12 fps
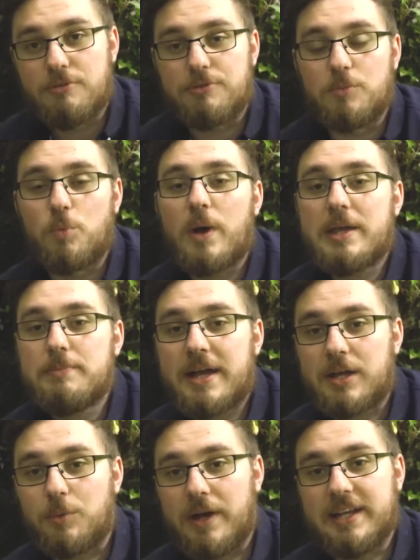From way
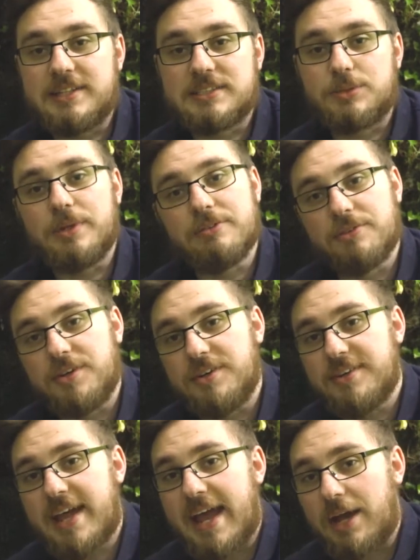back when to
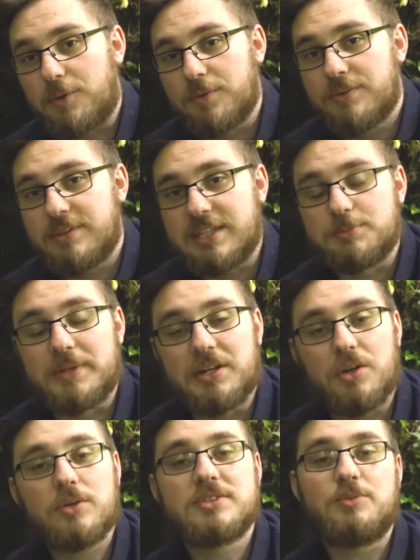even now, there's been
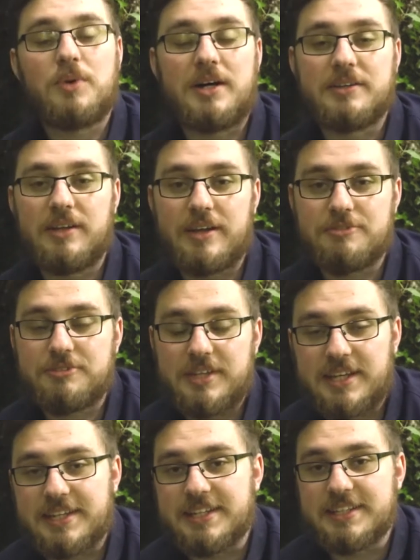lots of wildlife
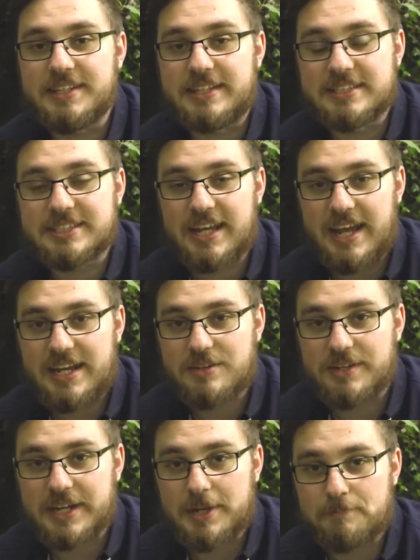in this
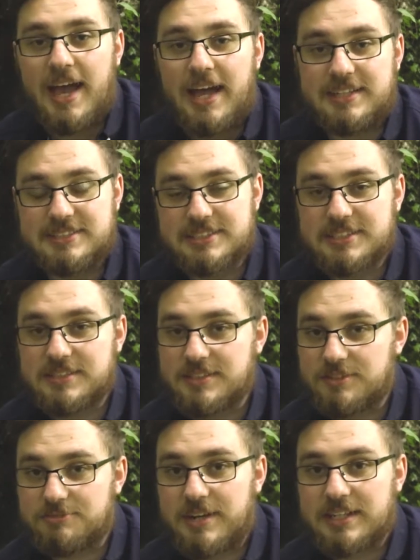area. And
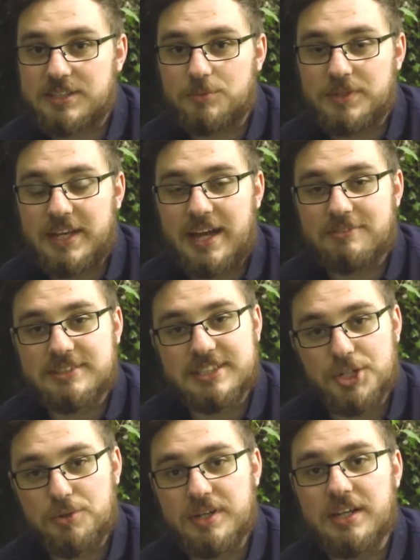the fact that we have
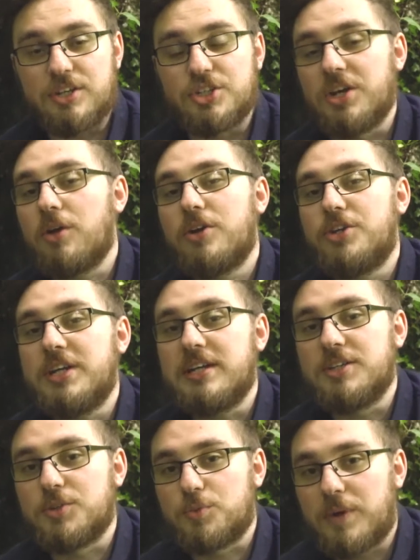this unique geology
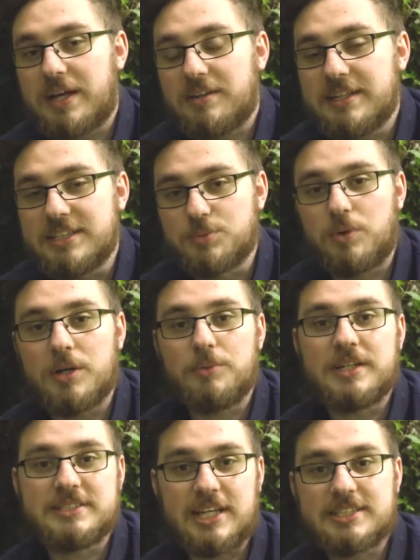as well is why
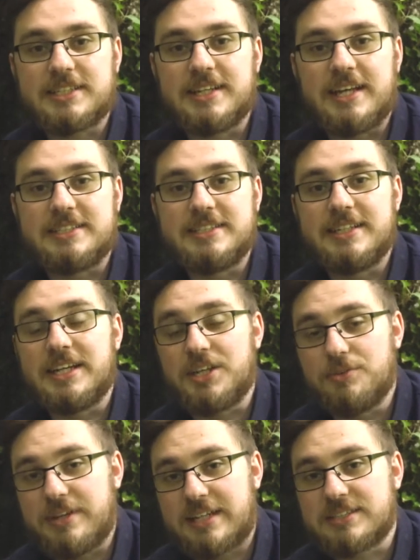we are designated a
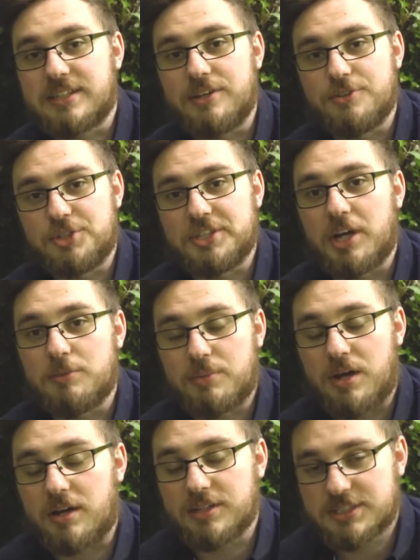UNESCO
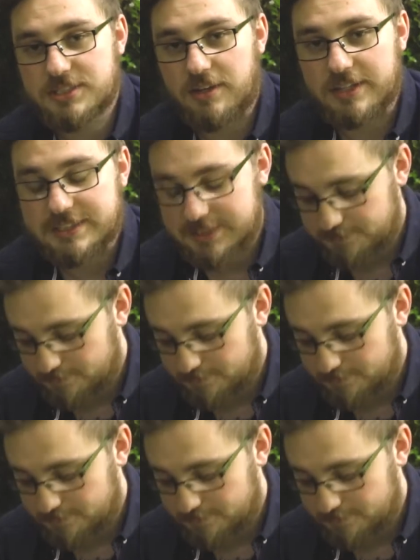Geopark site.